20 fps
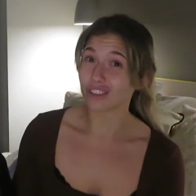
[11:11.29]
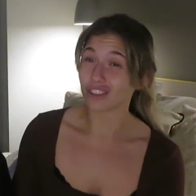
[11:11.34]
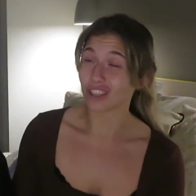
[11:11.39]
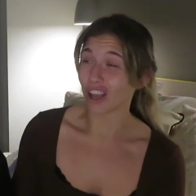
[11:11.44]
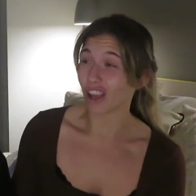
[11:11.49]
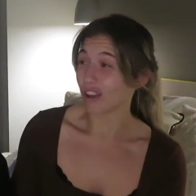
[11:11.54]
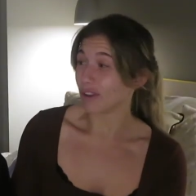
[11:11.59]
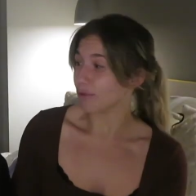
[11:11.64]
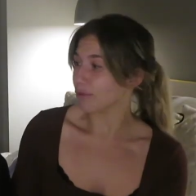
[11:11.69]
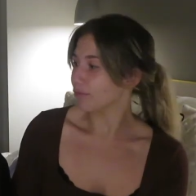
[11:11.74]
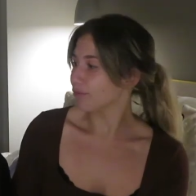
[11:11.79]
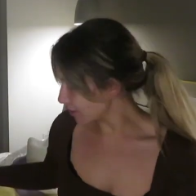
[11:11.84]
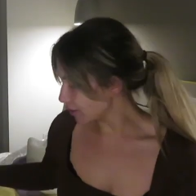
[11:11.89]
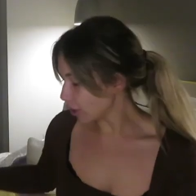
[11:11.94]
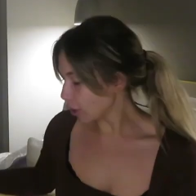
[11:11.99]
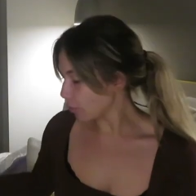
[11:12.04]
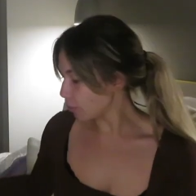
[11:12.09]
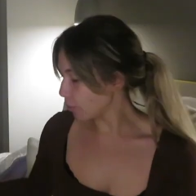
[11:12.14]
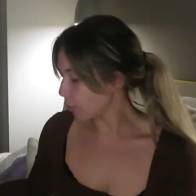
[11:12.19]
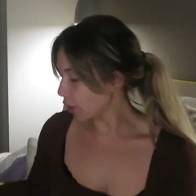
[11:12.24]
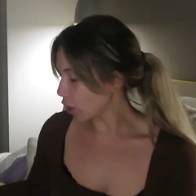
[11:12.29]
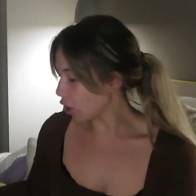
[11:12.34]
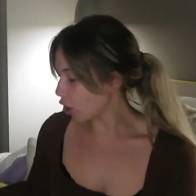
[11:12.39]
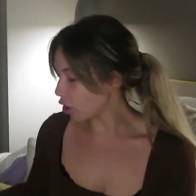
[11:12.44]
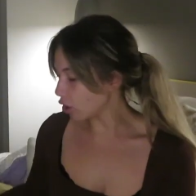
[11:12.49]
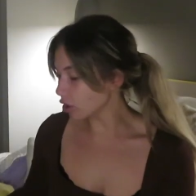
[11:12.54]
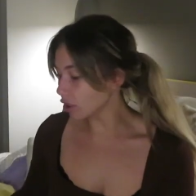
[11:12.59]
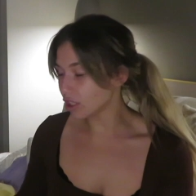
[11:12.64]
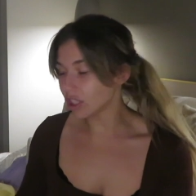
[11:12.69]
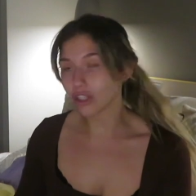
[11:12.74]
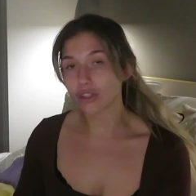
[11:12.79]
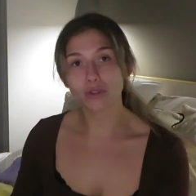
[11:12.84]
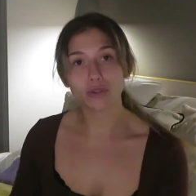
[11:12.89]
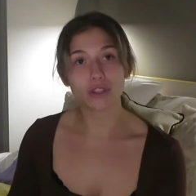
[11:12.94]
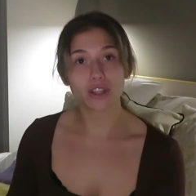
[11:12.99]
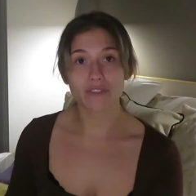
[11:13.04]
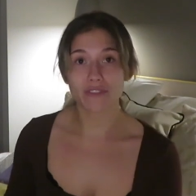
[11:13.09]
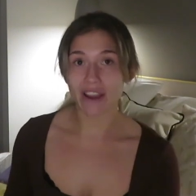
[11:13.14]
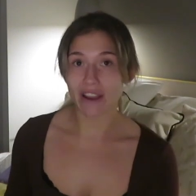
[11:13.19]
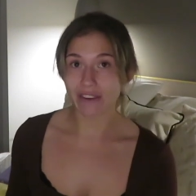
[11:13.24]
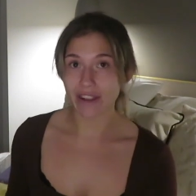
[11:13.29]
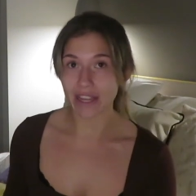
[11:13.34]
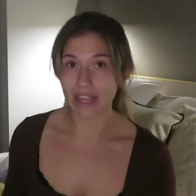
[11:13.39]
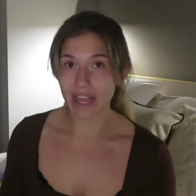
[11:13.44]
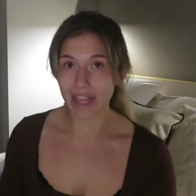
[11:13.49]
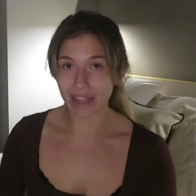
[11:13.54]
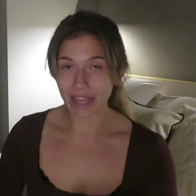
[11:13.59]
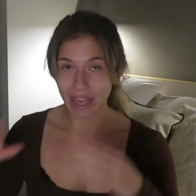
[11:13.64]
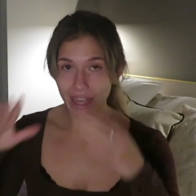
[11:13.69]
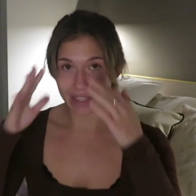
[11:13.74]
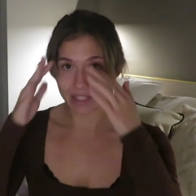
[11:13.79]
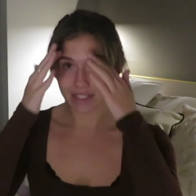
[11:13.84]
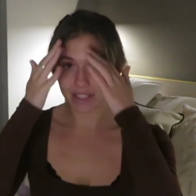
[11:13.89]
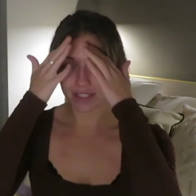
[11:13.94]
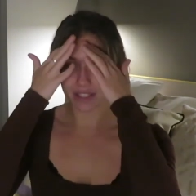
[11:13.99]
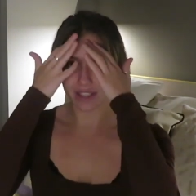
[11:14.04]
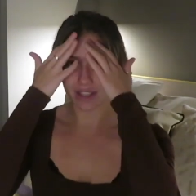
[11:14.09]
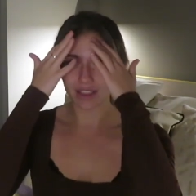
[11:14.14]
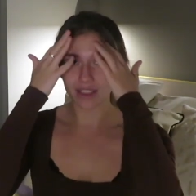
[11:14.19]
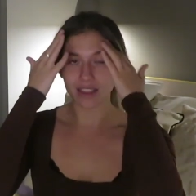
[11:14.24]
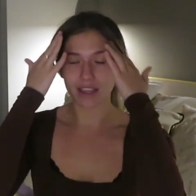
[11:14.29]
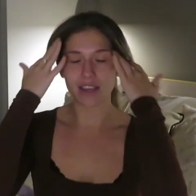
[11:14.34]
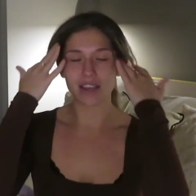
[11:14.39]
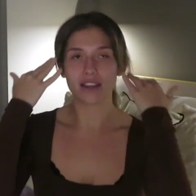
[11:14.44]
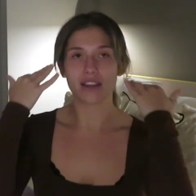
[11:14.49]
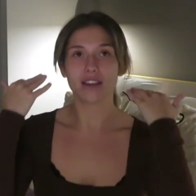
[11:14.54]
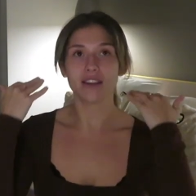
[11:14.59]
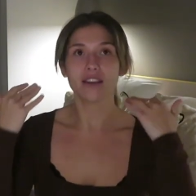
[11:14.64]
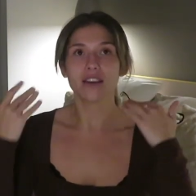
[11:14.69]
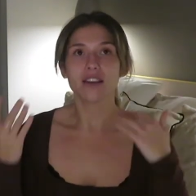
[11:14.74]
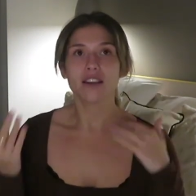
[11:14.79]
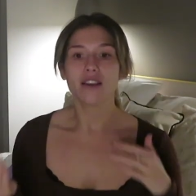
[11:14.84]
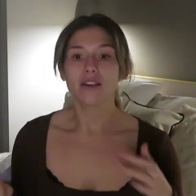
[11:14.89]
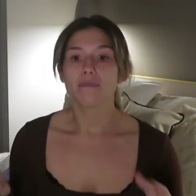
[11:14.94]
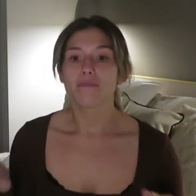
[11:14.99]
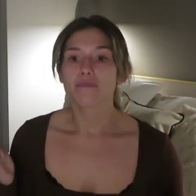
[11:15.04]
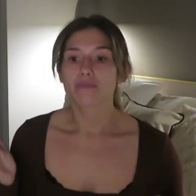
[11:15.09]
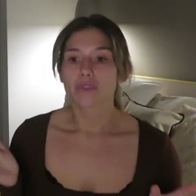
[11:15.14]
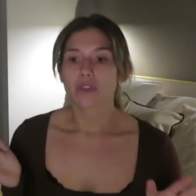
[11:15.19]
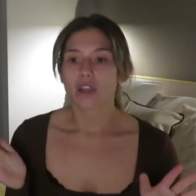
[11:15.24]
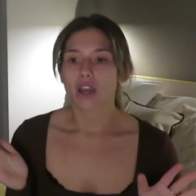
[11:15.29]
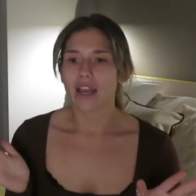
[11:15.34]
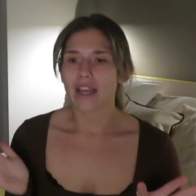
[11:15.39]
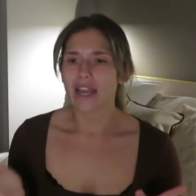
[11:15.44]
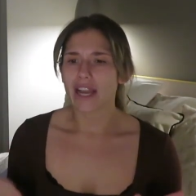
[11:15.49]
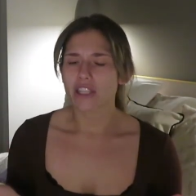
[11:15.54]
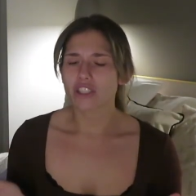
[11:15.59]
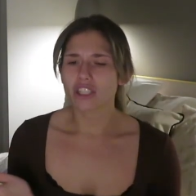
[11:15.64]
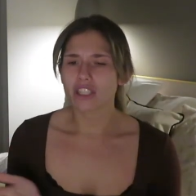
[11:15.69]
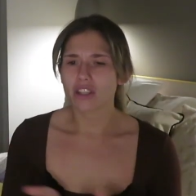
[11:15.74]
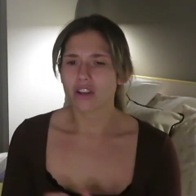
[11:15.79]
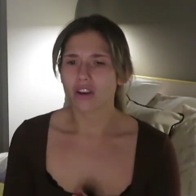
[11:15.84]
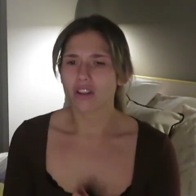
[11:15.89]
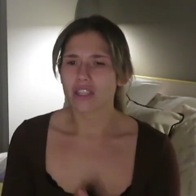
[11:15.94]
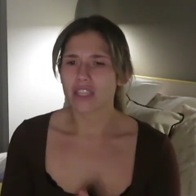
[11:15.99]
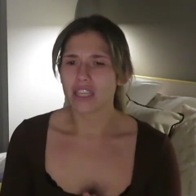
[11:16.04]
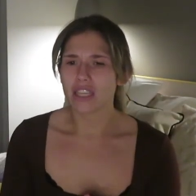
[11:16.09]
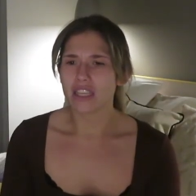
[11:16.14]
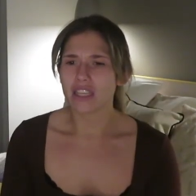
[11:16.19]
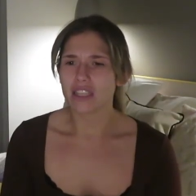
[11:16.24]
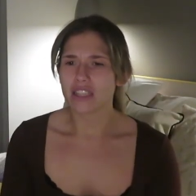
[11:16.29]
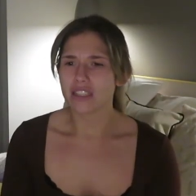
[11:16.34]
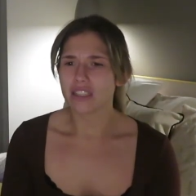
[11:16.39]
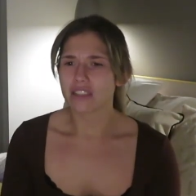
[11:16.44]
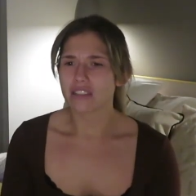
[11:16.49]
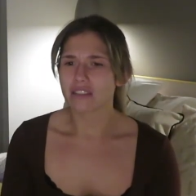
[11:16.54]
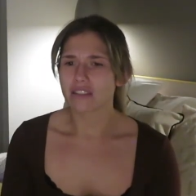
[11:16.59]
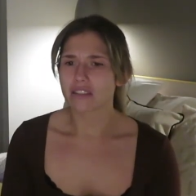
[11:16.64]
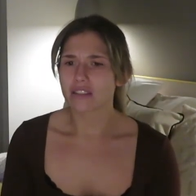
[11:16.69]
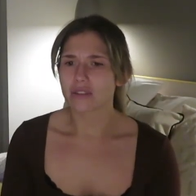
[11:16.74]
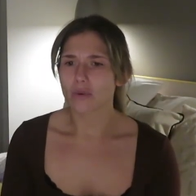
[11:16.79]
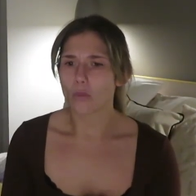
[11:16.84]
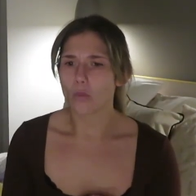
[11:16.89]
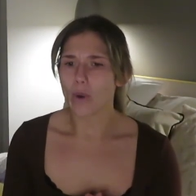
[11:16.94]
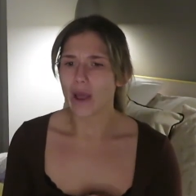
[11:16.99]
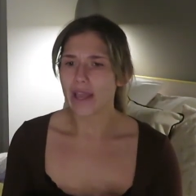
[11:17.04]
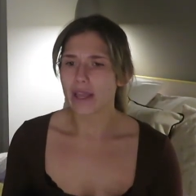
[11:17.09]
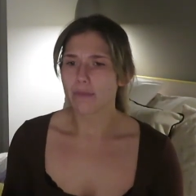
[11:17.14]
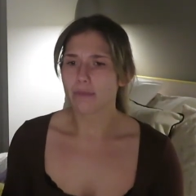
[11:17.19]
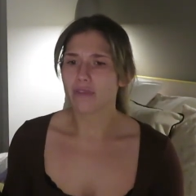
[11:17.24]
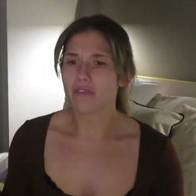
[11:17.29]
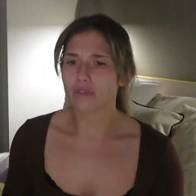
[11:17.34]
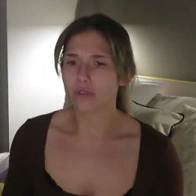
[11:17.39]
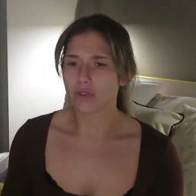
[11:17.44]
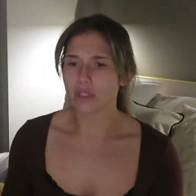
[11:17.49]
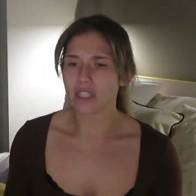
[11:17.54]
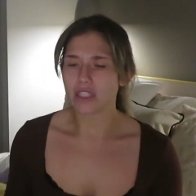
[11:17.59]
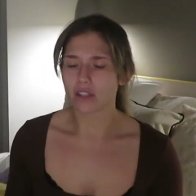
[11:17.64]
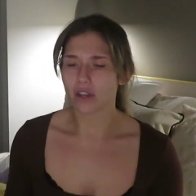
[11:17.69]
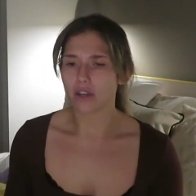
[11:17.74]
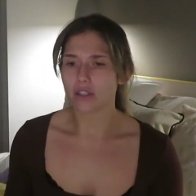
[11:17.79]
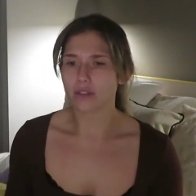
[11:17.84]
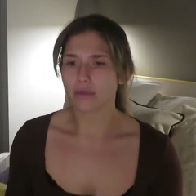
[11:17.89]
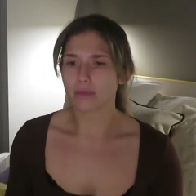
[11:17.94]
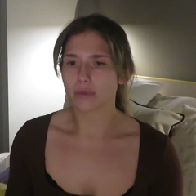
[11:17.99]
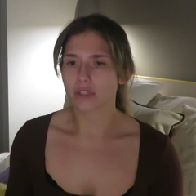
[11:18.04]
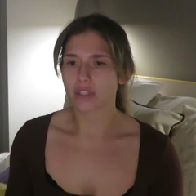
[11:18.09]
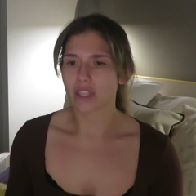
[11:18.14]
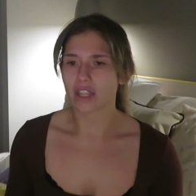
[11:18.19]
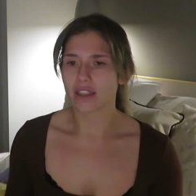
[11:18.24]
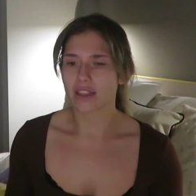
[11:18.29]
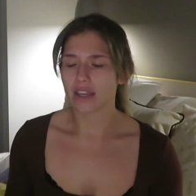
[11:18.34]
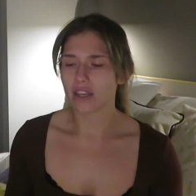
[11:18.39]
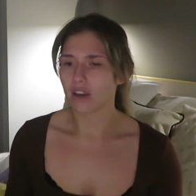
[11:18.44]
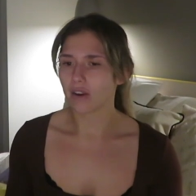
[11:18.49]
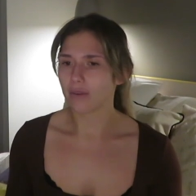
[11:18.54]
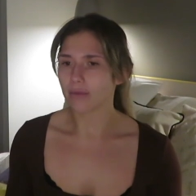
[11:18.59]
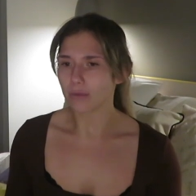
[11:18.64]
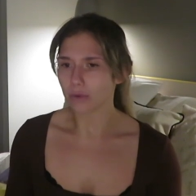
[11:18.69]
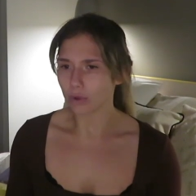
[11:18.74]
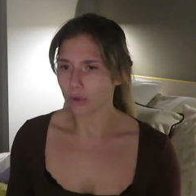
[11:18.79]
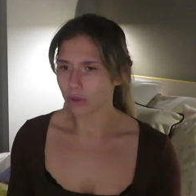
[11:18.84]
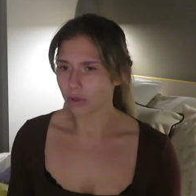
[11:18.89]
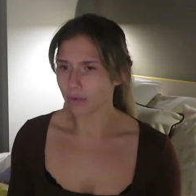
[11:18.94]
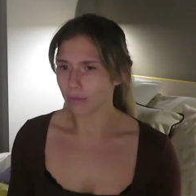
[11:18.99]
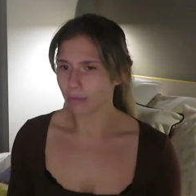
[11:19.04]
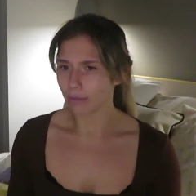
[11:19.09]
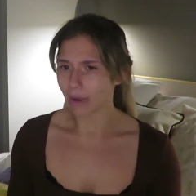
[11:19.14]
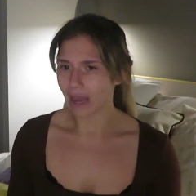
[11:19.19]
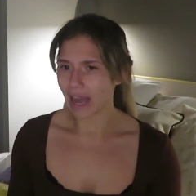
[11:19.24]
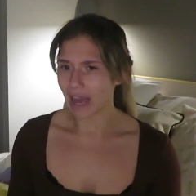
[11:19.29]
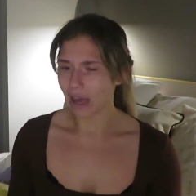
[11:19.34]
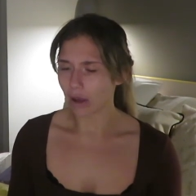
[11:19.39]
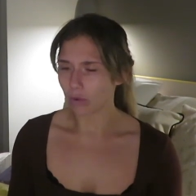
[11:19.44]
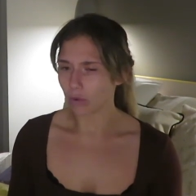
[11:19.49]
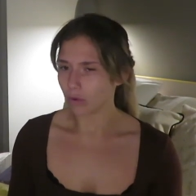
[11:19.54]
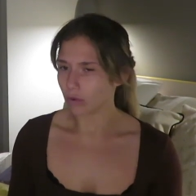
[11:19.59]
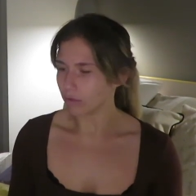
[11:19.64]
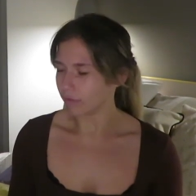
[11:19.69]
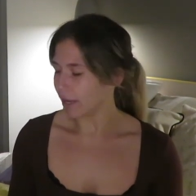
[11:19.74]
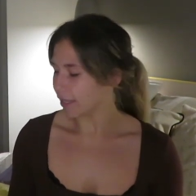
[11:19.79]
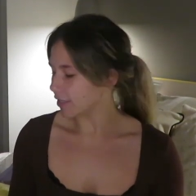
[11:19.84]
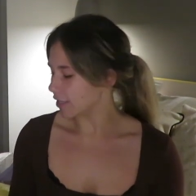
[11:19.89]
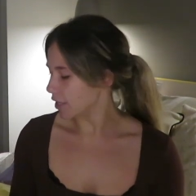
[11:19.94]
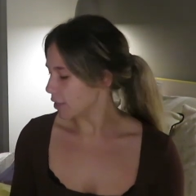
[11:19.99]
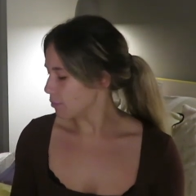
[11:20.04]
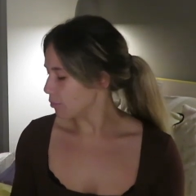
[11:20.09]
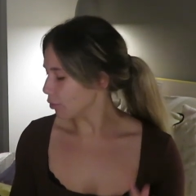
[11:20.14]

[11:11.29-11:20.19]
So we are on to the very last thing. I actually got these way before these items because I think I've wore them out already.